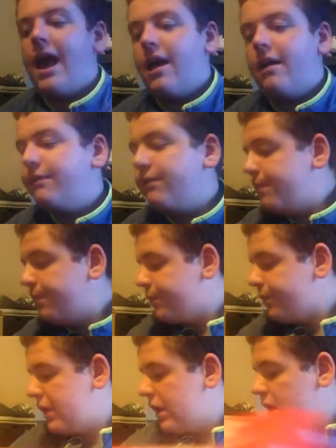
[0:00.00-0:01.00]
half.
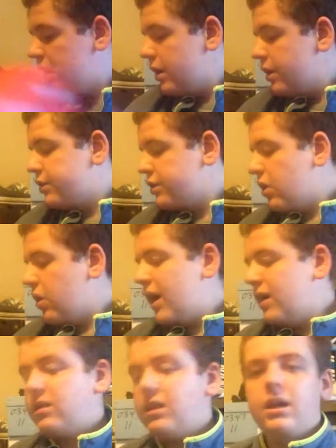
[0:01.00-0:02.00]
So
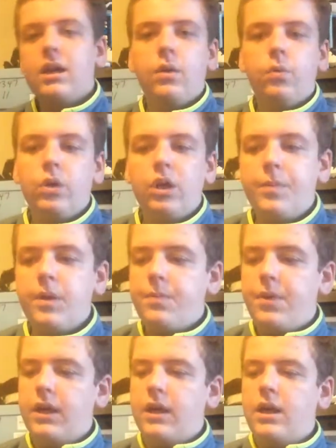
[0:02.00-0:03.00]
I think I will be
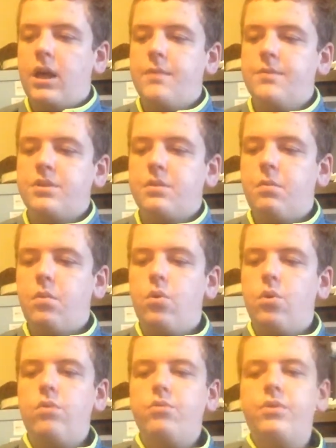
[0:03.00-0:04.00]
picking up some
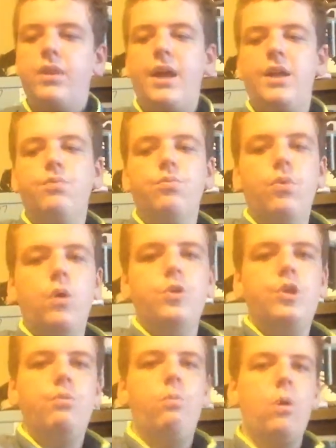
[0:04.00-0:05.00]
more Flyknit
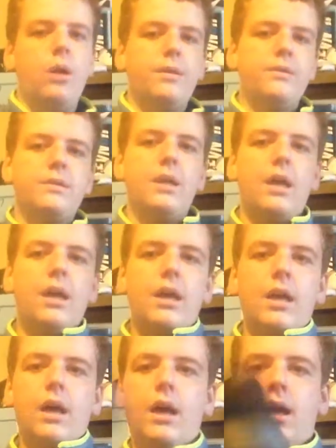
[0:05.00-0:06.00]
Roshe runs
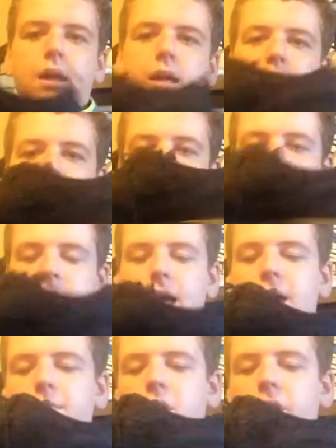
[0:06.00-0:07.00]
in good
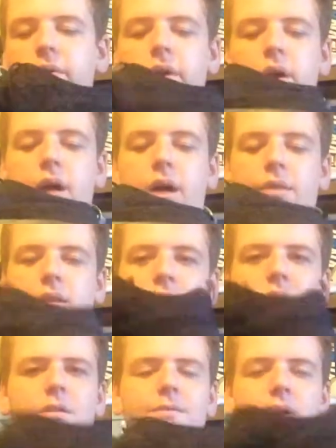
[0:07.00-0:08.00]
time, though. These
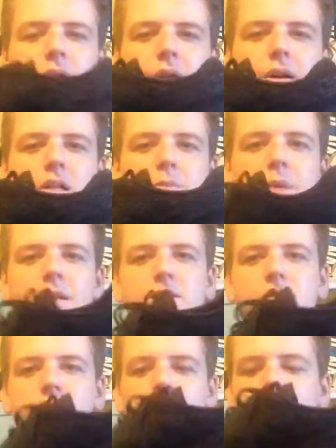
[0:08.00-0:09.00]
are fairly
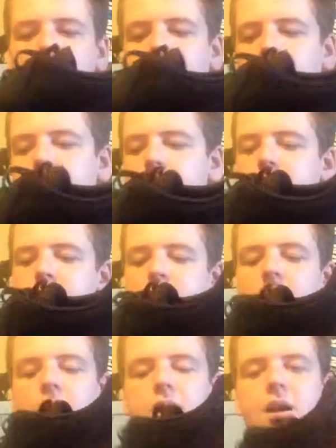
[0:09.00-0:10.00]
expensive, and they're
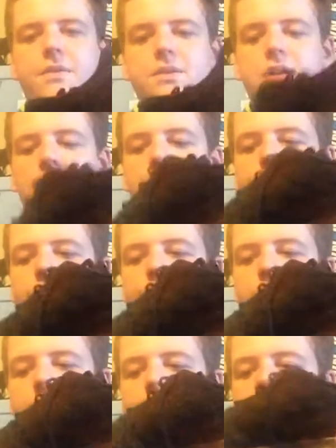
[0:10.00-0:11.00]
not at the top of
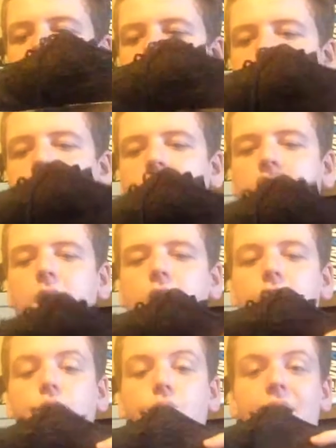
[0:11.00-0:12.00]
my list
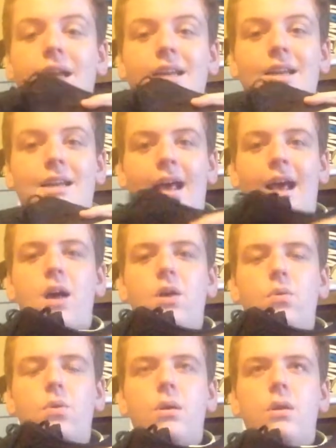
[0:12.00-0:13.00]
right now,